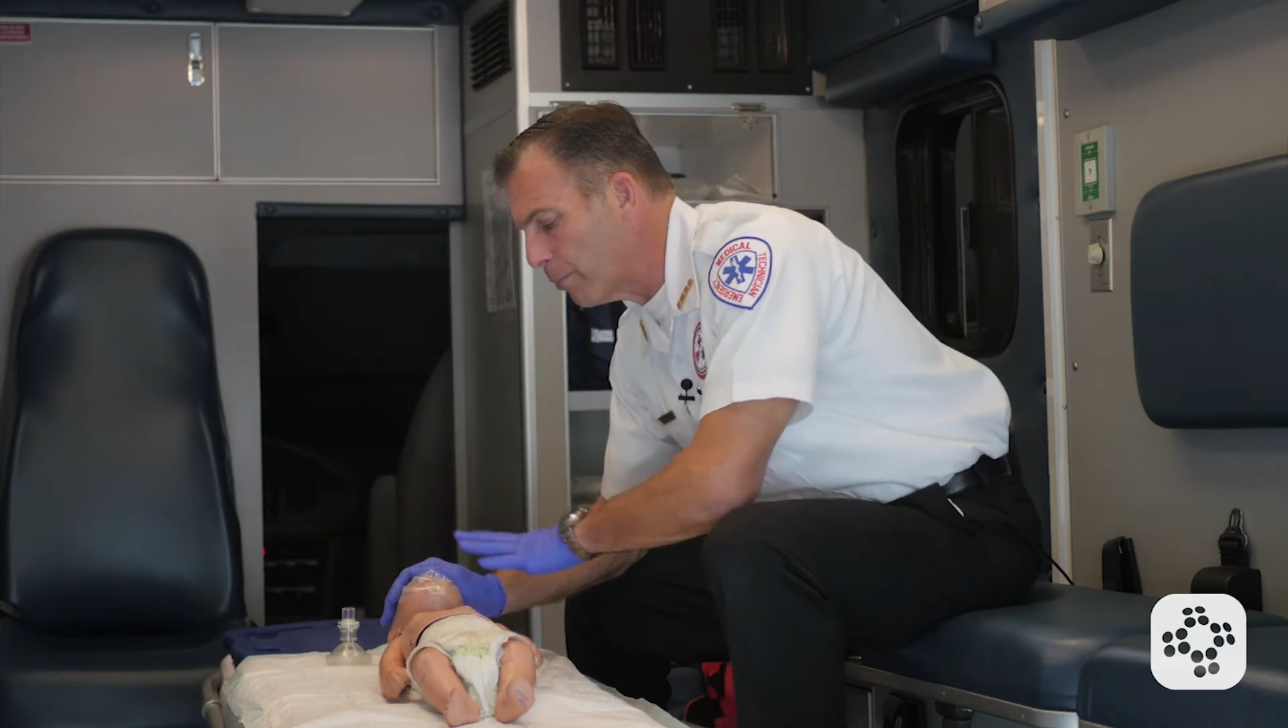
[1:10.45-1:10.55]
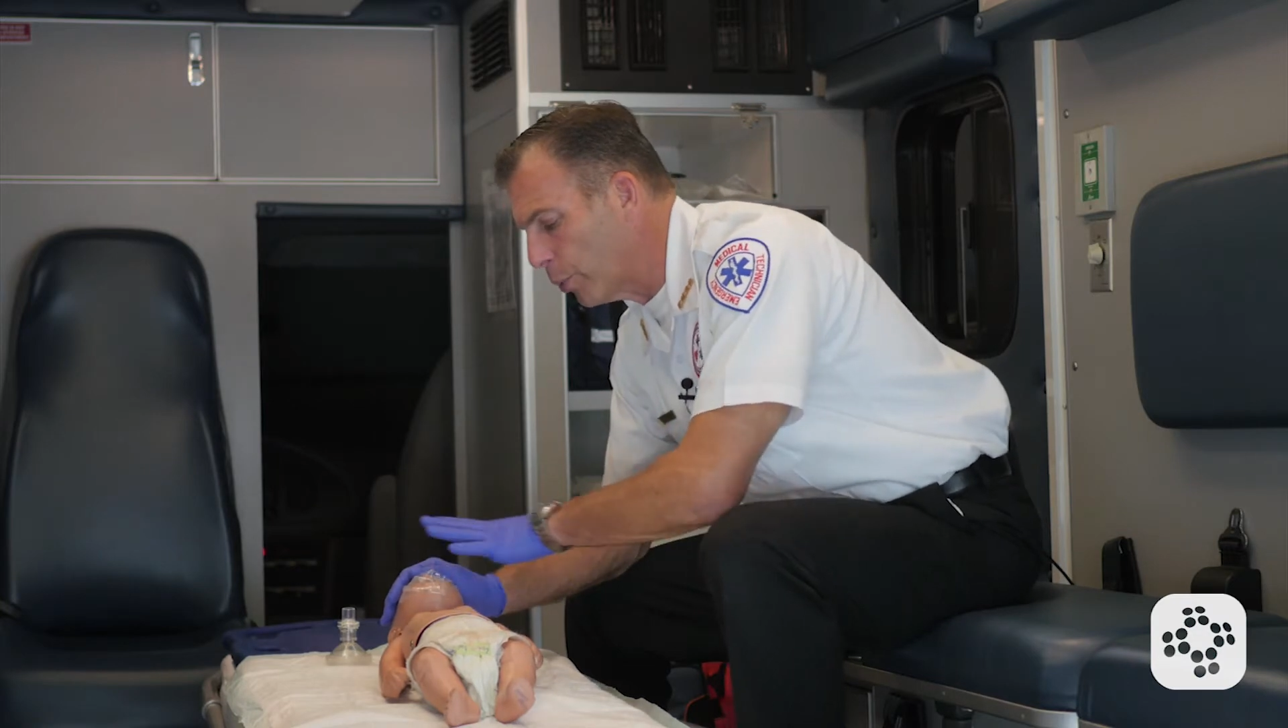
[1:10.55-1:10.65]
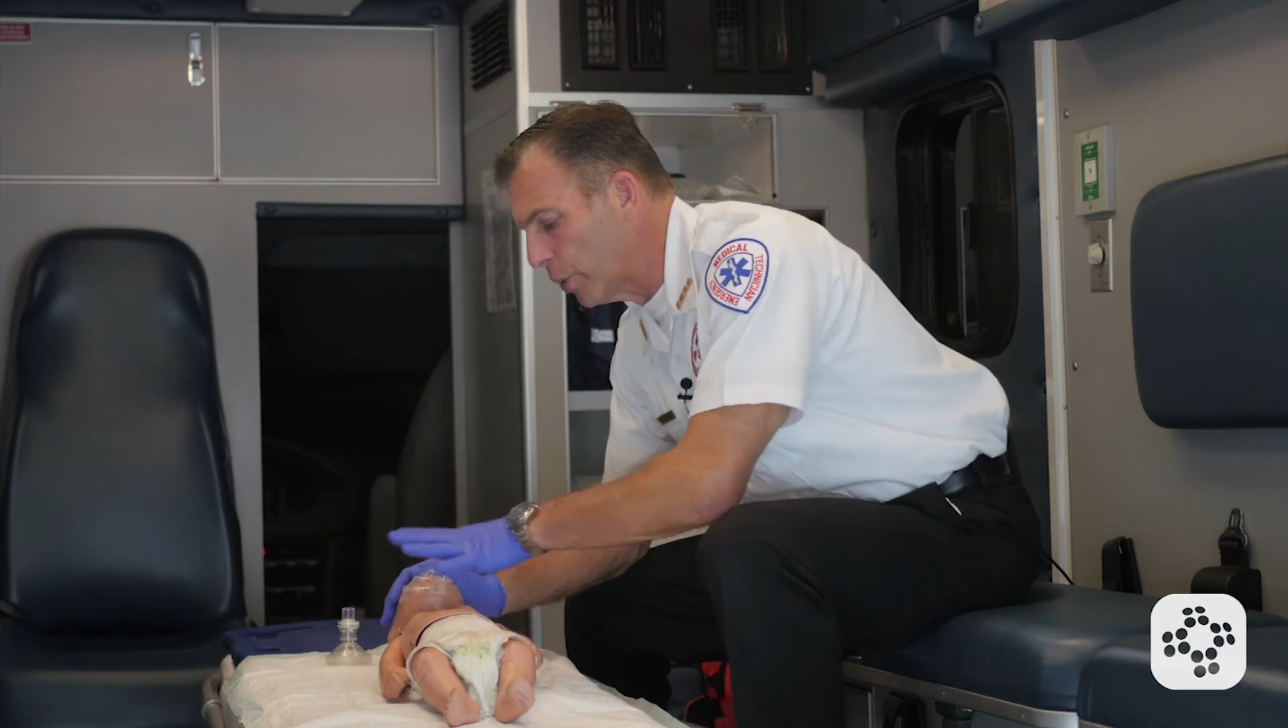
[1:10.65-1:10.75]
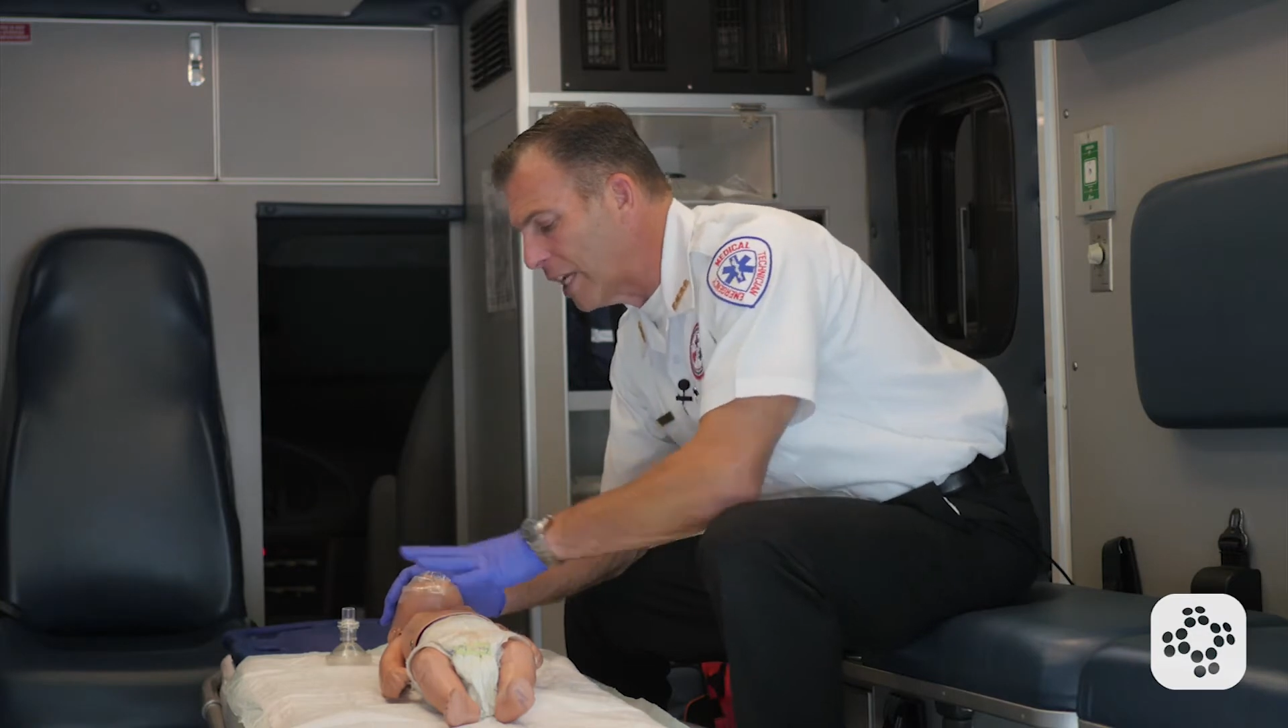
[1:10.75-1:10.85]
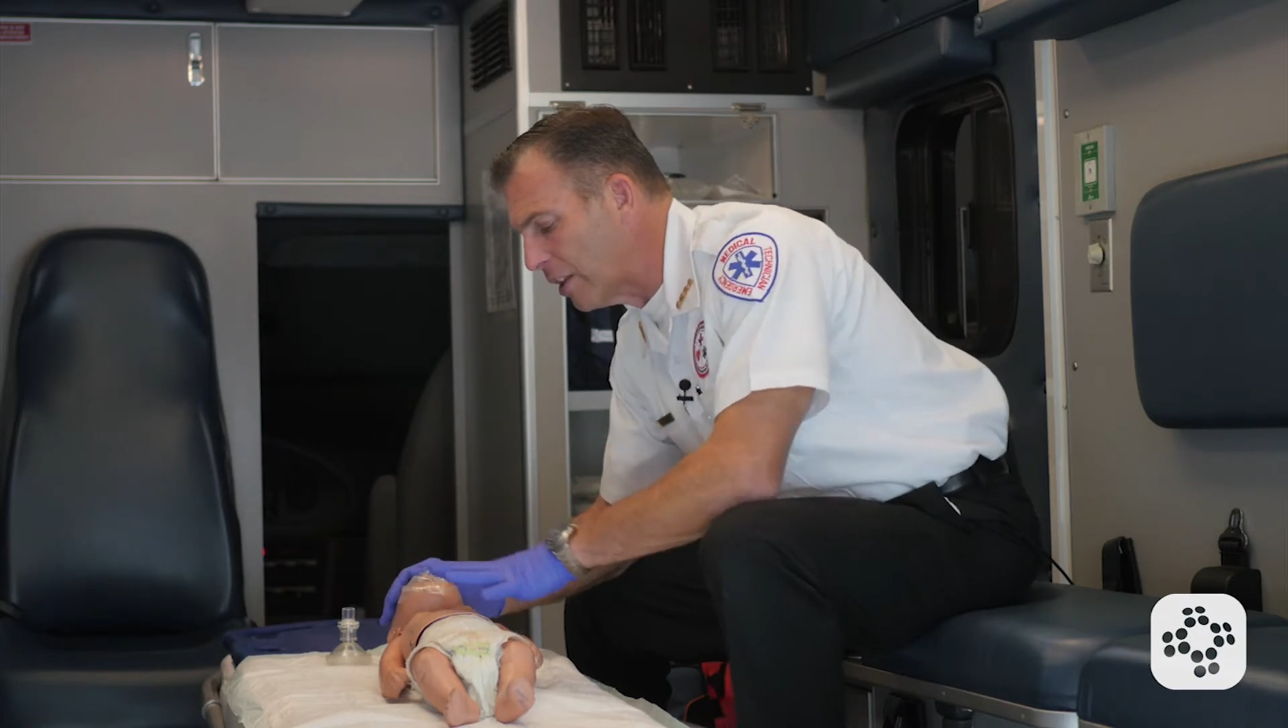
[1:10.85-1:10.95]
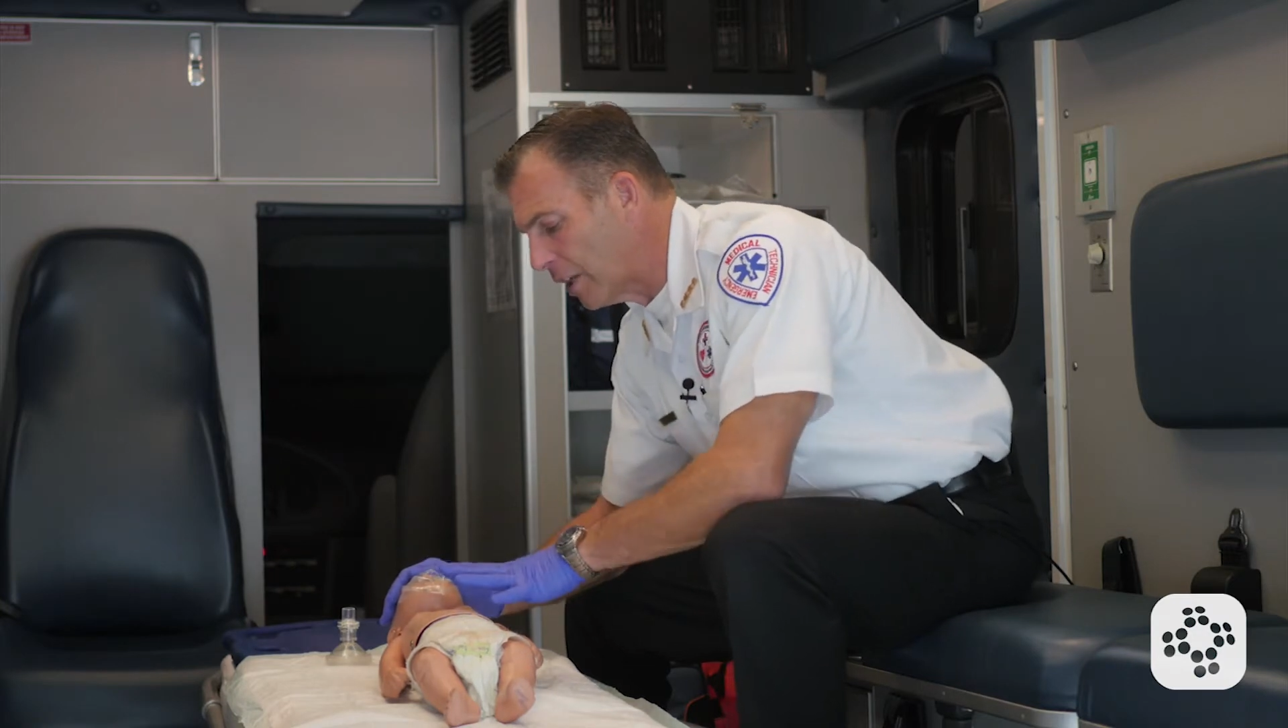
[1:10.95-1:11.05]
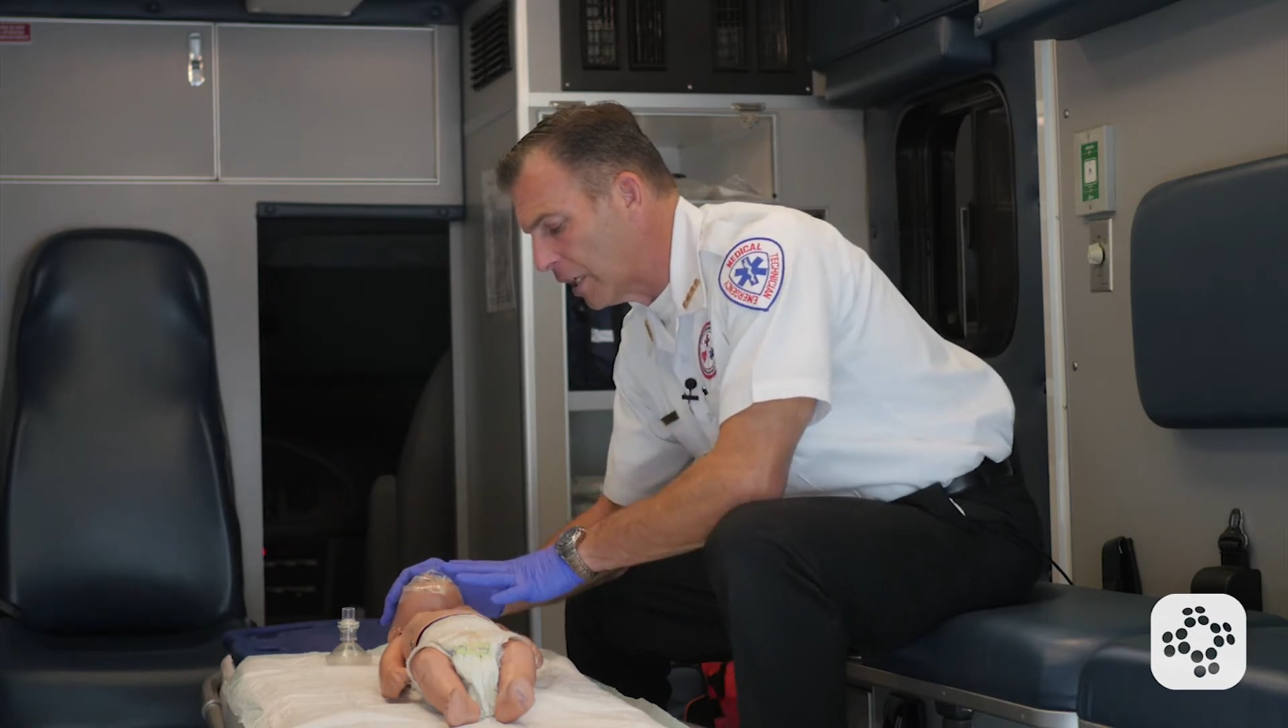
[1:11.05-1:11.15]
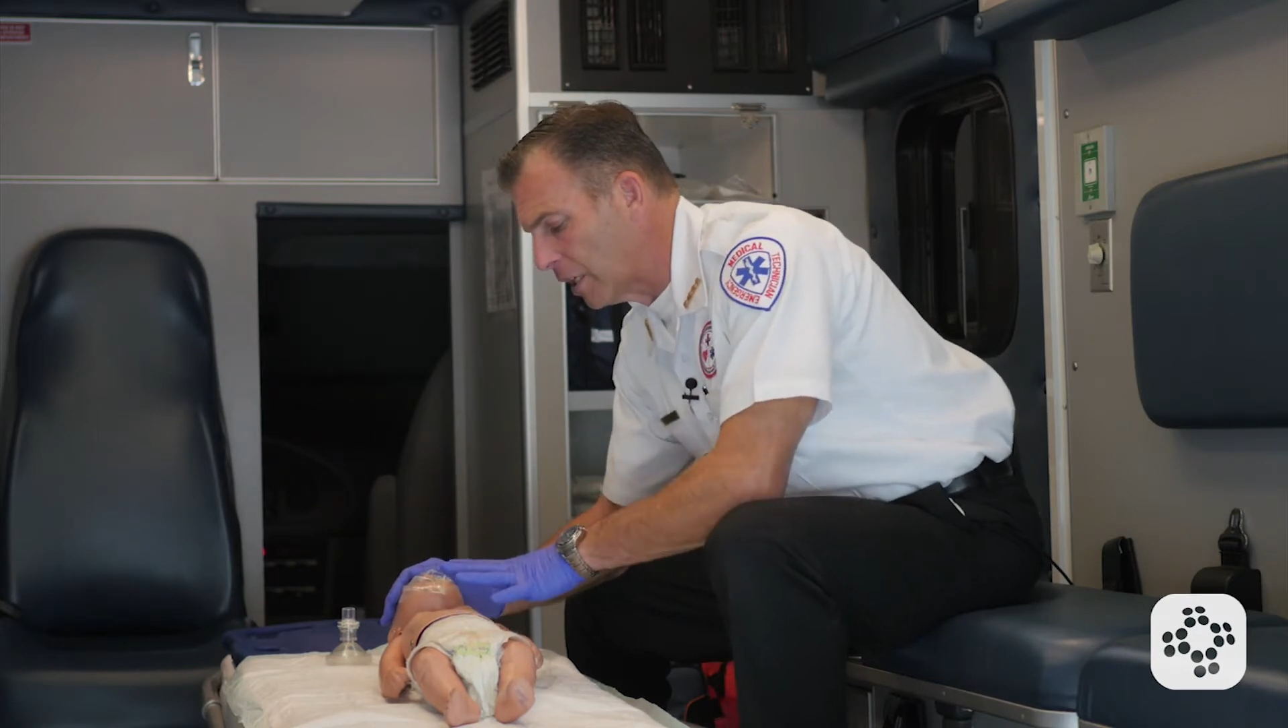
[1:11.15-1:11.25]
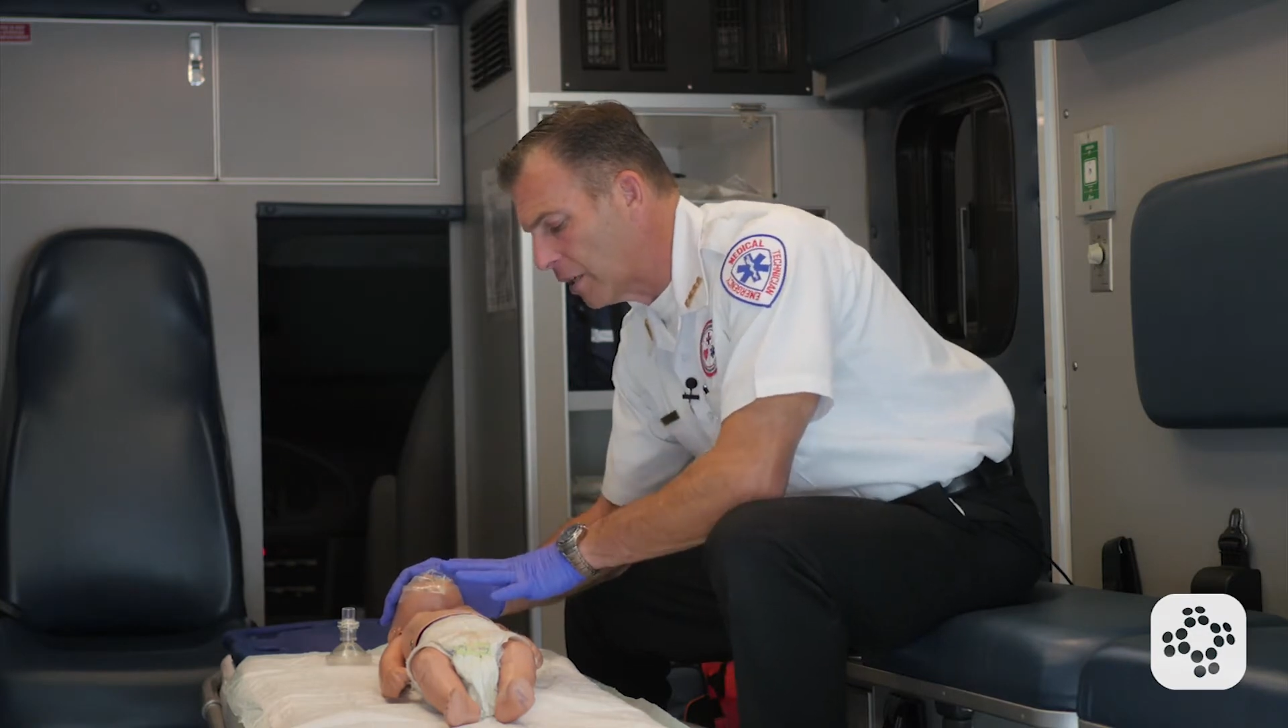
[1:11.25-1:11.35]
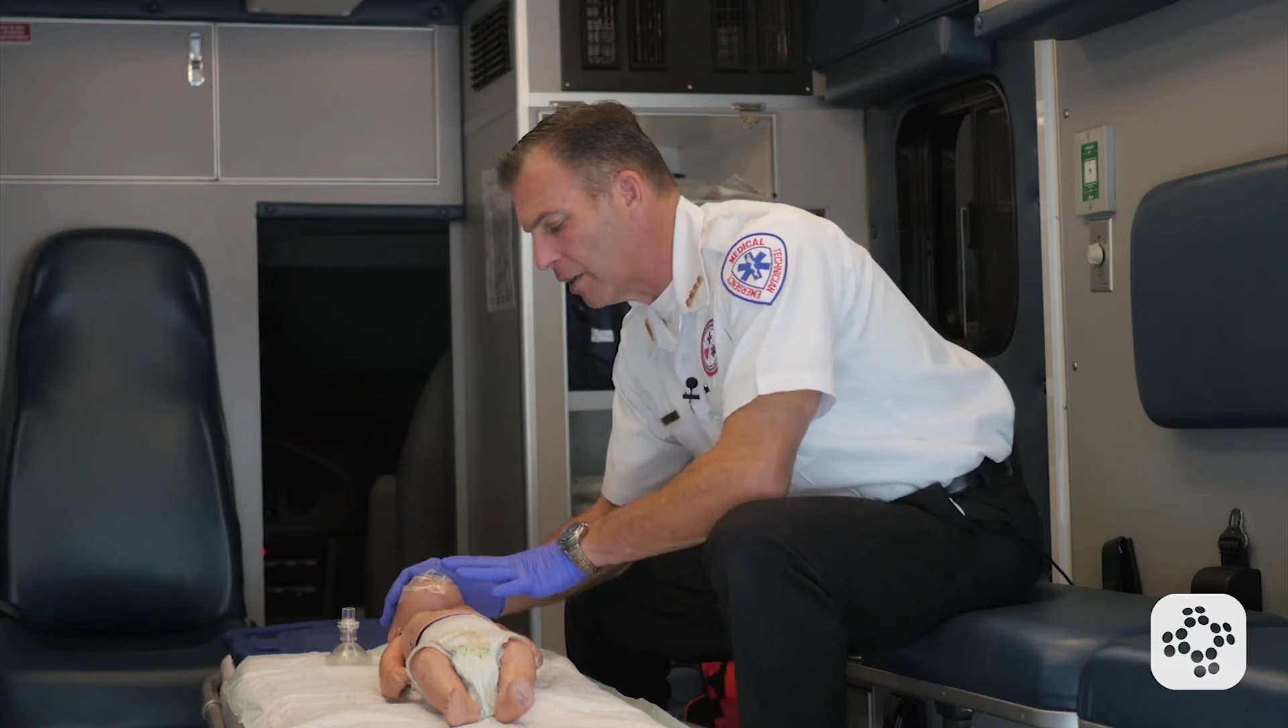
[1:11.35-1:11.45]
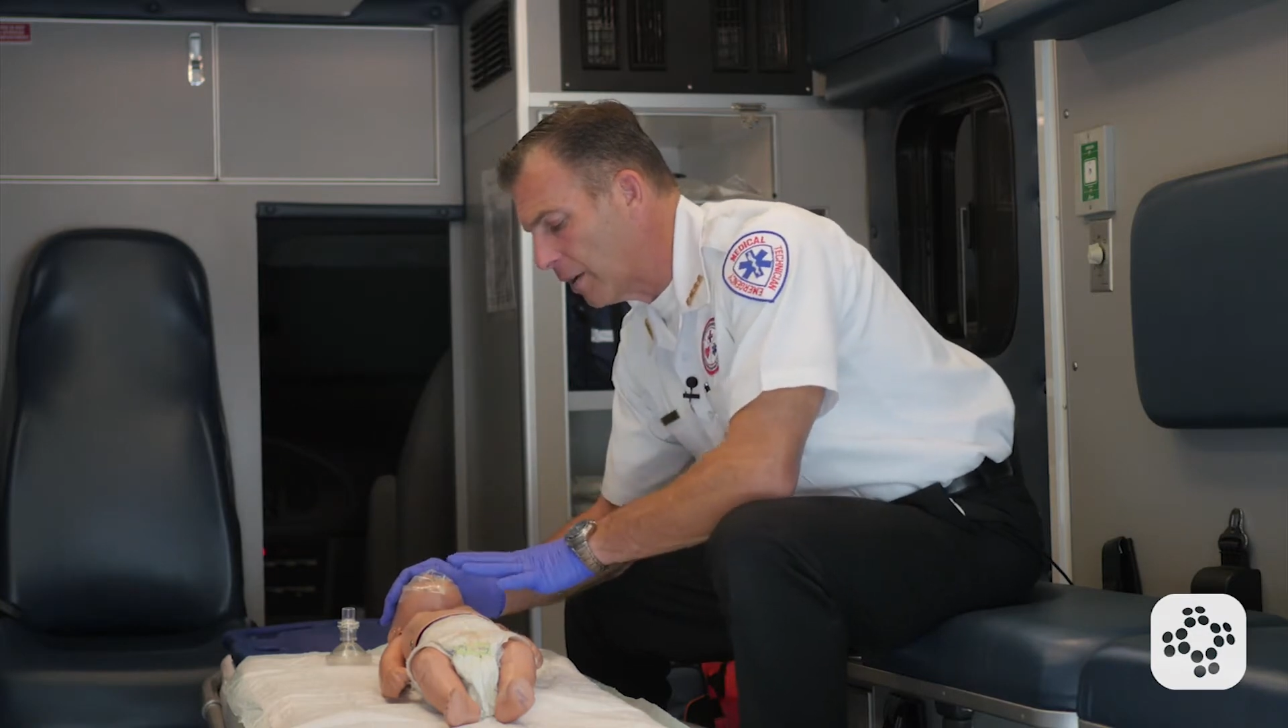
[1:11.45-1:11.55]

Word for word: breathing